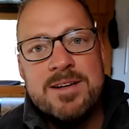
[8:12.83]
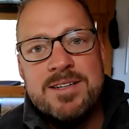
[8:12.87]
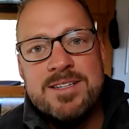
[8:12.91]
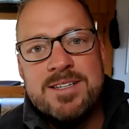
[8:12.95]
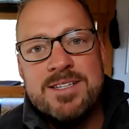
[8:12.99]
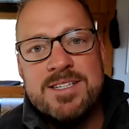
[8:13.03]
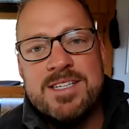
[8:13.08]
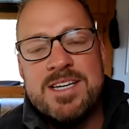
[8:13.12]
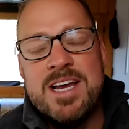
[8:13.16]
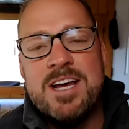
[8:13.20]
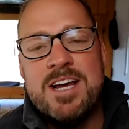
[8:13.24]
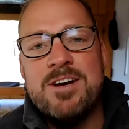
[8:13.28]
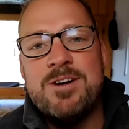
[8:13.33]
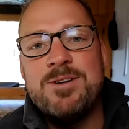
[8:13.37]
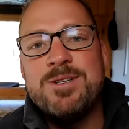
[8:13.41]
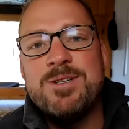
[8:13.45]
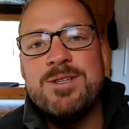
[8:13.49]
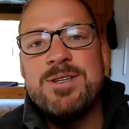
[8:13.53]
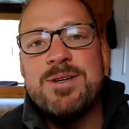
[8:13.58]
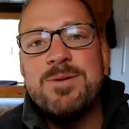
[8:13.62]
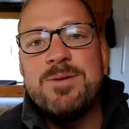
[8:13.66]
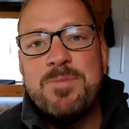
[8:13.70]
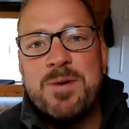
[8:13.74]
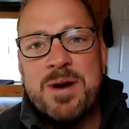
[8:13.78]

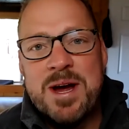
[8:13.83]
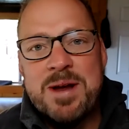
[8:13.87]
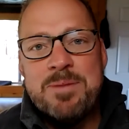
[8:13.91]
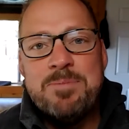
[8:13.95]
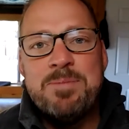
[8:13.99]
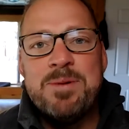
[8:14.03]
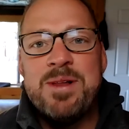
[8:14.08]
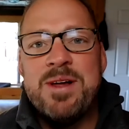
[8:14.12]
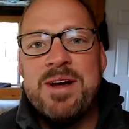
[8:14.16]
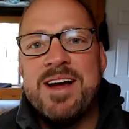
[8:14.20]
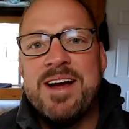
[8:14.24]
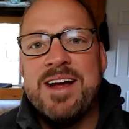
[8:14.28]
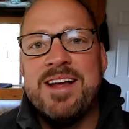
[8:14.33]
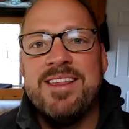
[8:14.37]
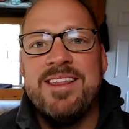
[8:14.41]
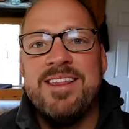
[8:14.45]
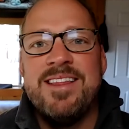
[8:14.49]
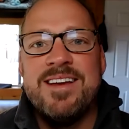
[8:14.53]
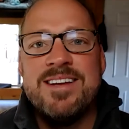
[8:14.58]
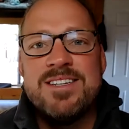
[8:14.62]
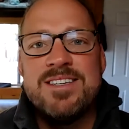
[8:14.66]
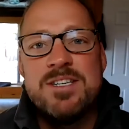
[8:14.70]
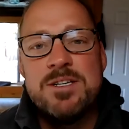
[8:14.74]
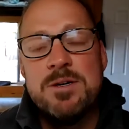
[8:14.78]
sales pipeline
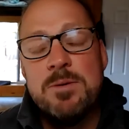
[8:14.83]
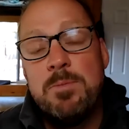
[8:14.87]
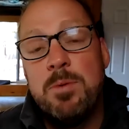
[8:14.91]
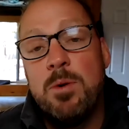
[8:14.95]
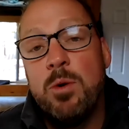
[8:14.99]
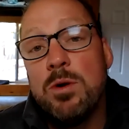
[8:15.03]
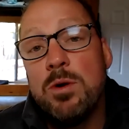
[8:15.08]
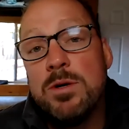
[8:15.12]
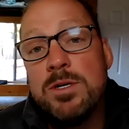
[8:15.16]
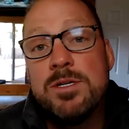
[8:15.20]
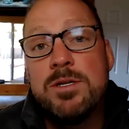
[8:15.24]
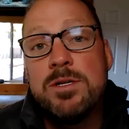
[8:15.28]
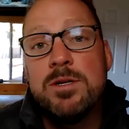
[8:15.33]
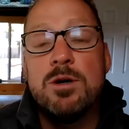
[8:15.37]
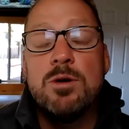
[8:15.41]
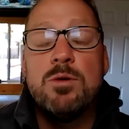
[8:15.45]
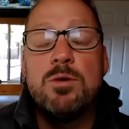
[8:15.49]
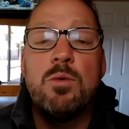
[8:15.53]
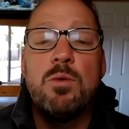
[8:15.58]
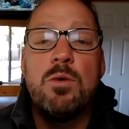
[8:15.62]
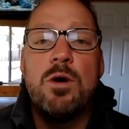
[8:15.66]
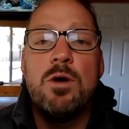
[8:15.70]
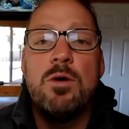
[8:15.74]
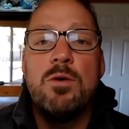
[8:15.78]
that supports their
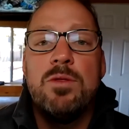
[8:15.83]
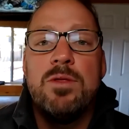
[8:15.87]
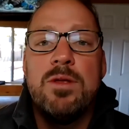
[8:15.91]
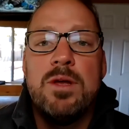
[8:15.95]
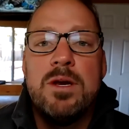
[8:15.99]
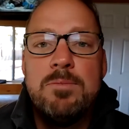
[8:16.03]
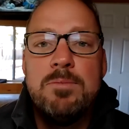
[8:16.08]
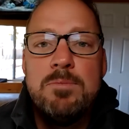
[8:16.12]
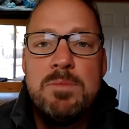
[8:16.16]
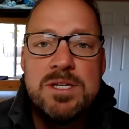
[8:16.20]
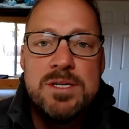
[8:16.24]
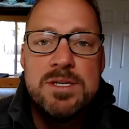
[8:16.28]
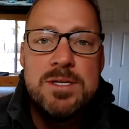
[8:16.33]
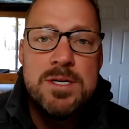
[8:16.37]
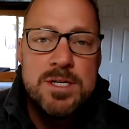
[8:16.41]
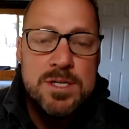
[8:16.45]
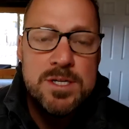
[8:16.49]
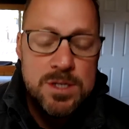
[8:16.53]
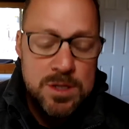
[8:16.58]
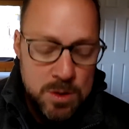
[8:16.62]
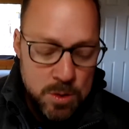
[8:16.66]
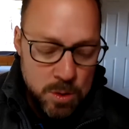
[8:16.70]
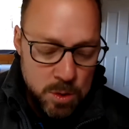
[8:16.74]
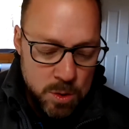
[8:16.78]
growth and
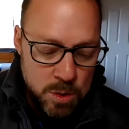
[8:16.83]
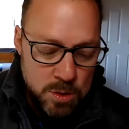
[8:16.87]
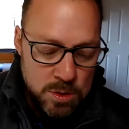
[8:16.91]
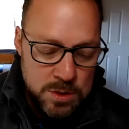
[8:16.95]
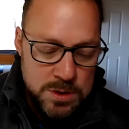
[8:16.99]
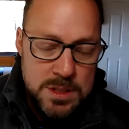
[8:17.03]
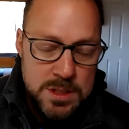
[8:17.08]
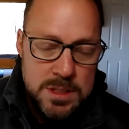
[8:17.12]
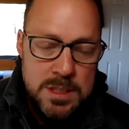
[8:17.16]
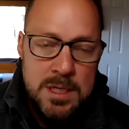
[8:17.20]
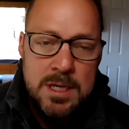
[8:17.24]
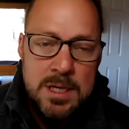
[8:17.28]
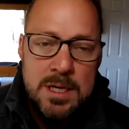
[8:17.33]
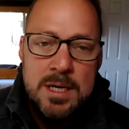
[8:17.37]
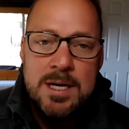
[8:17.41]
business goals.